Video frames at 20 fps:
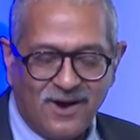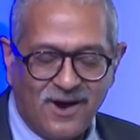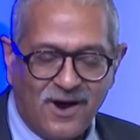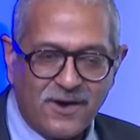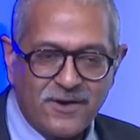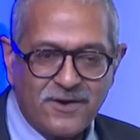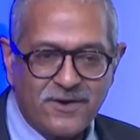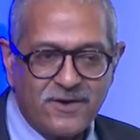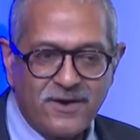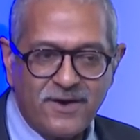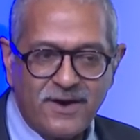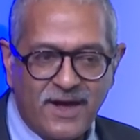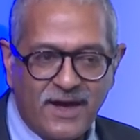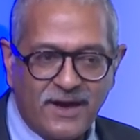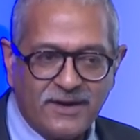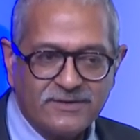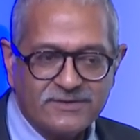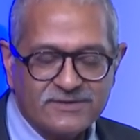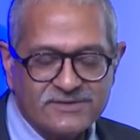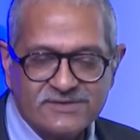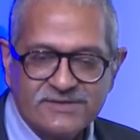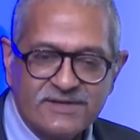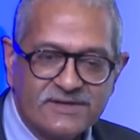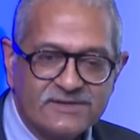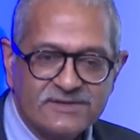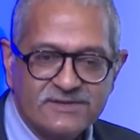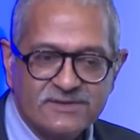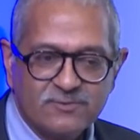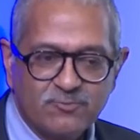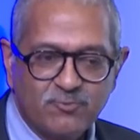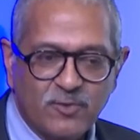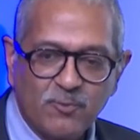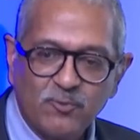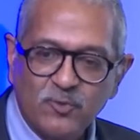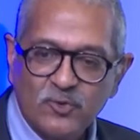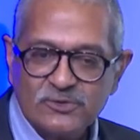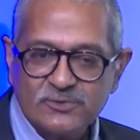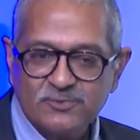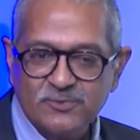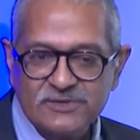106
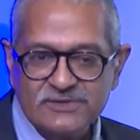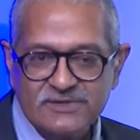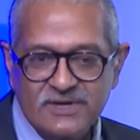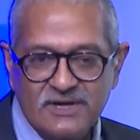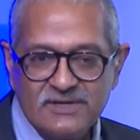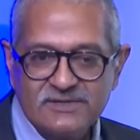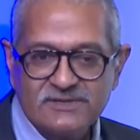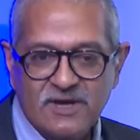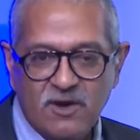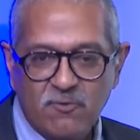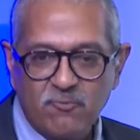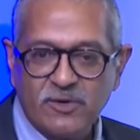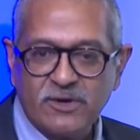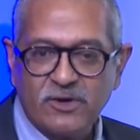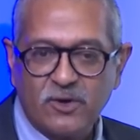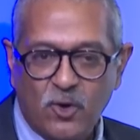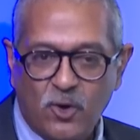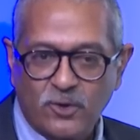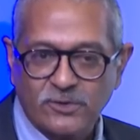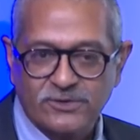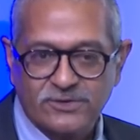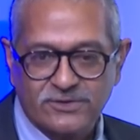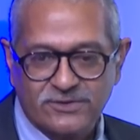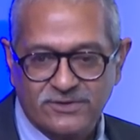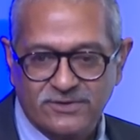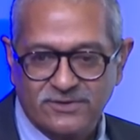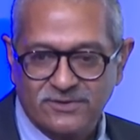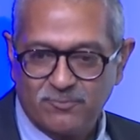BrahMos missiles have been launched.